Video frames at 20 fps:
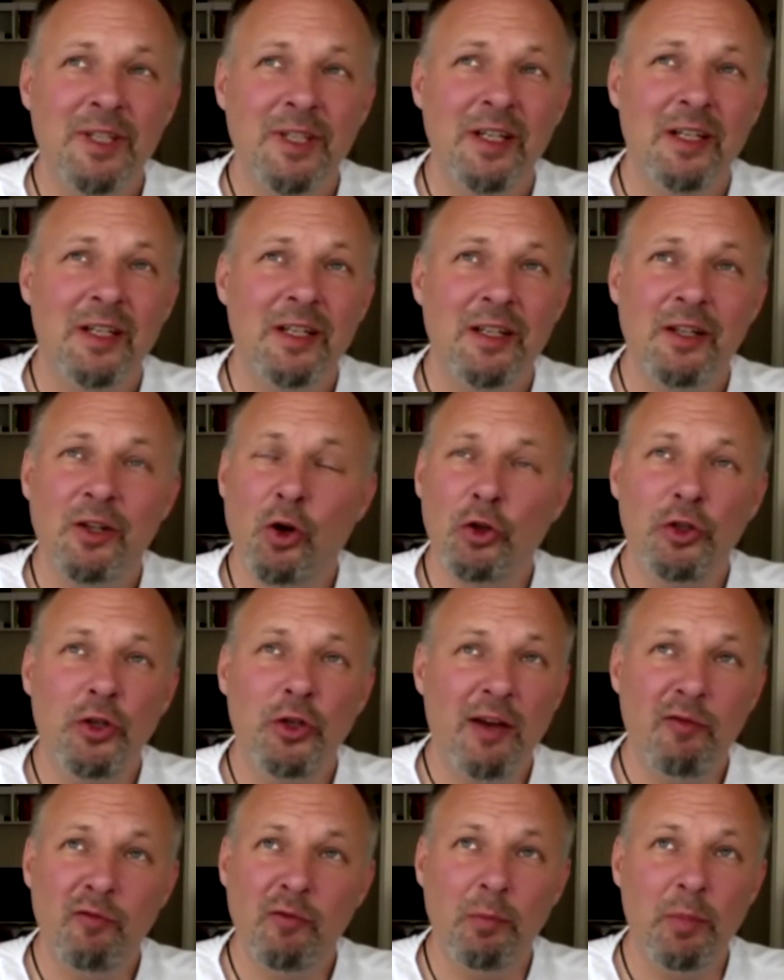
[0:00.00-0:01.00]
No, you
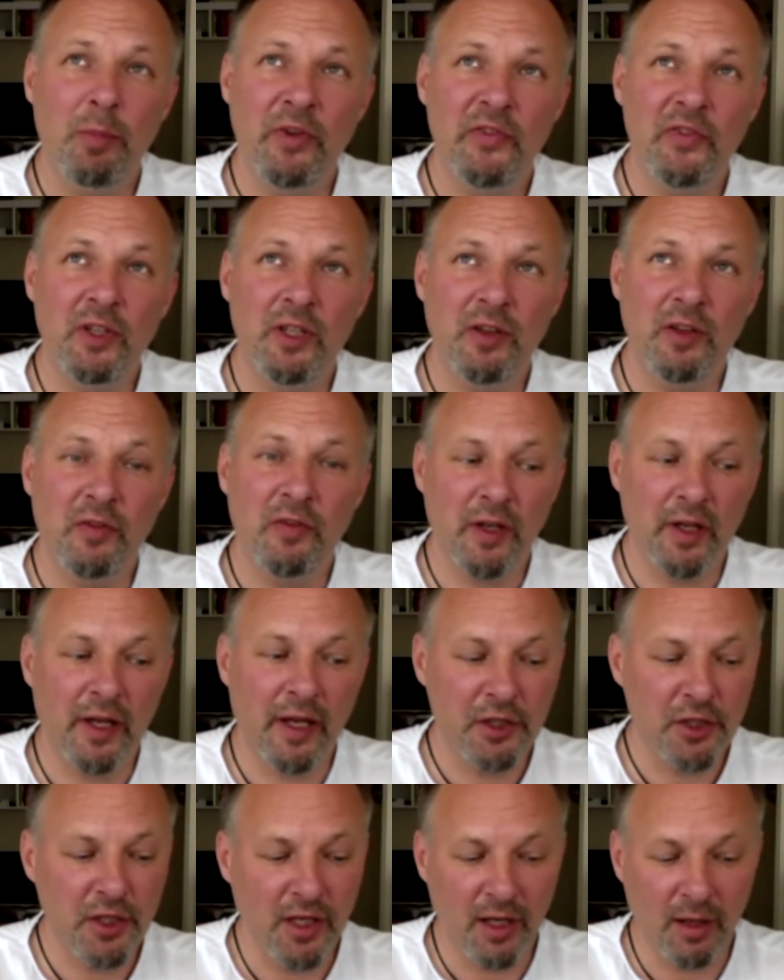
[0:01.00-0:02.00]
haven't missed anything,
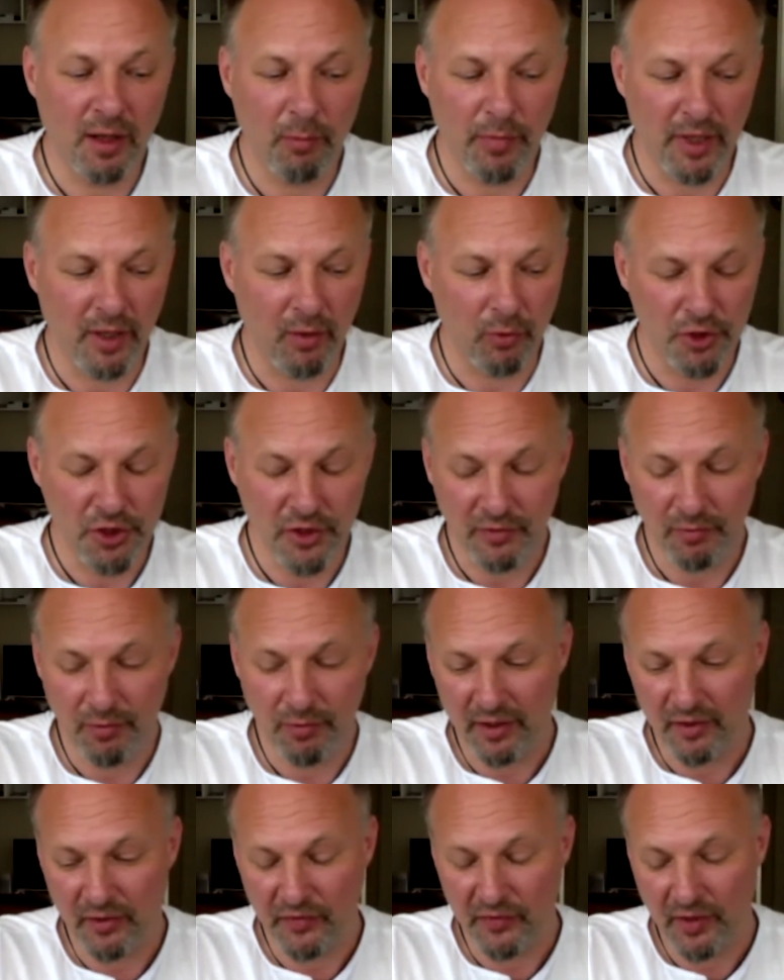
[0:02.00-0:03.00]
actually. But I would just
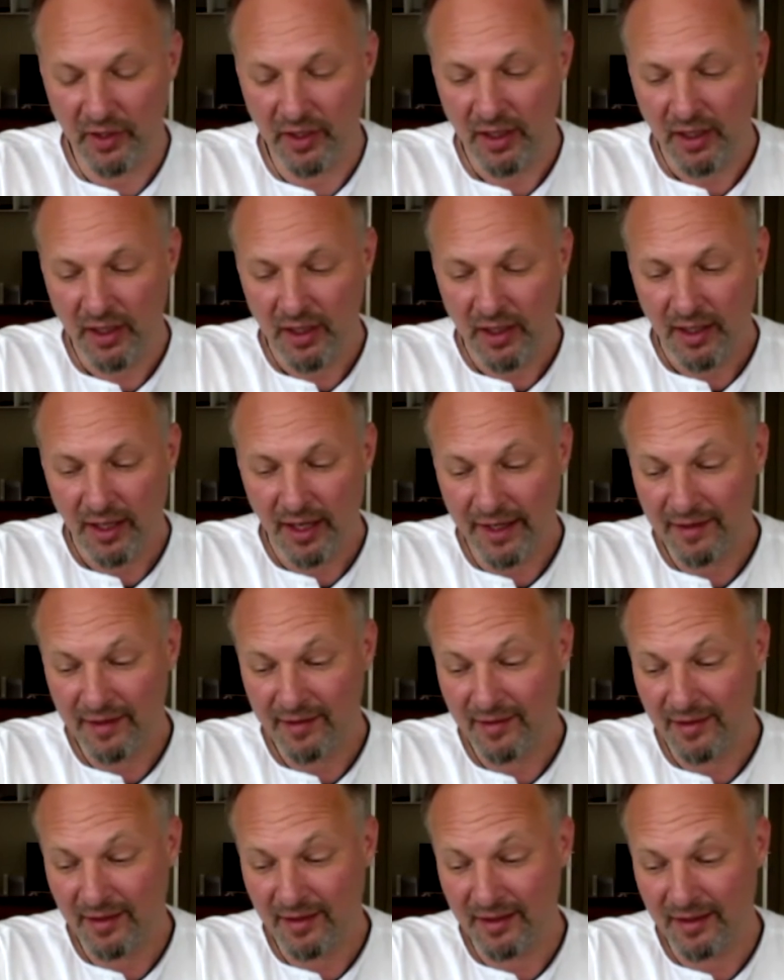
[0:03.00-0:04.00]
like to say, I
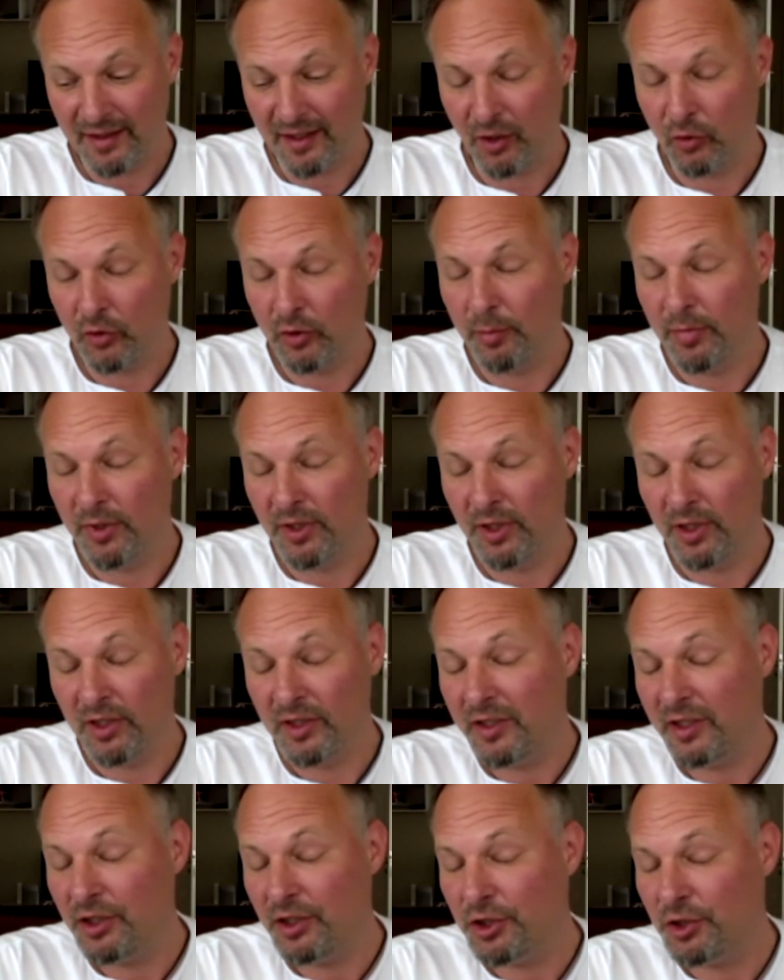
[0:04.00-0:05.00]
think
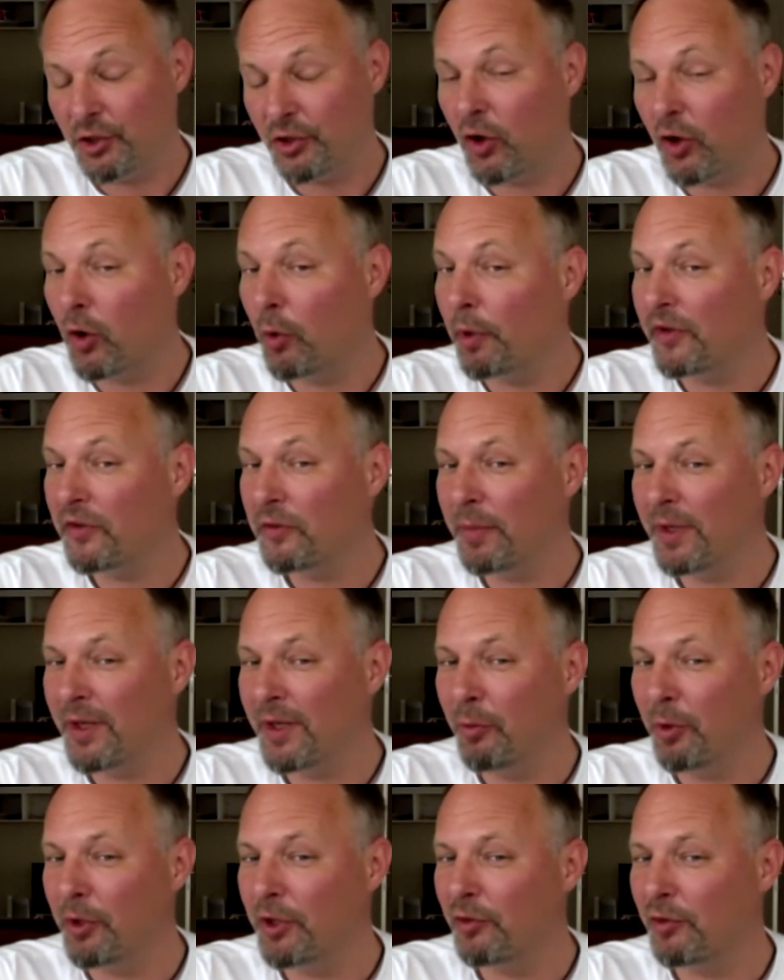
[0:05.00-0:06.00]
accountability should always be
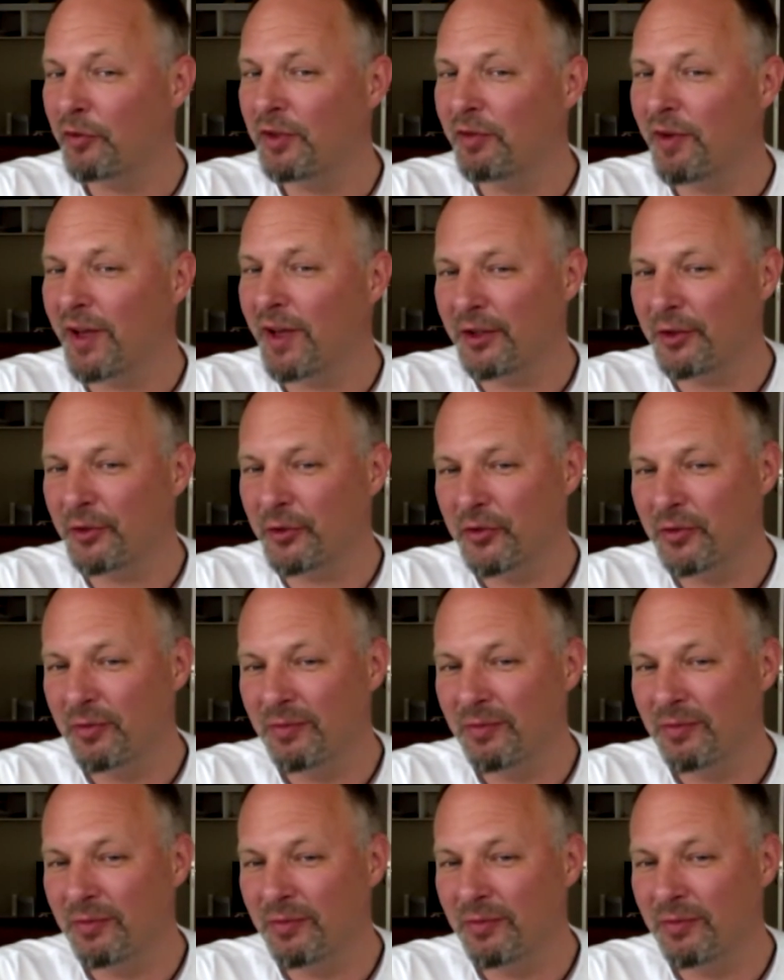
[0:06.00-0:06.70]
one of the values.